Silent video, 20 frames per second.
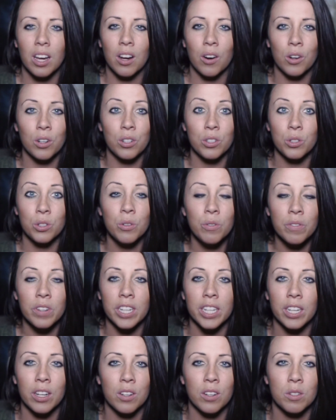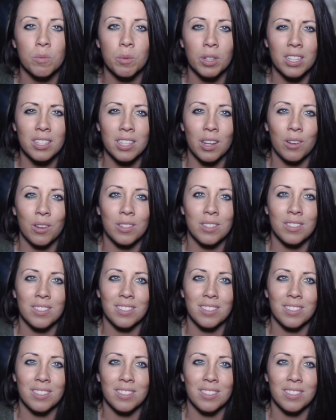or do videos because I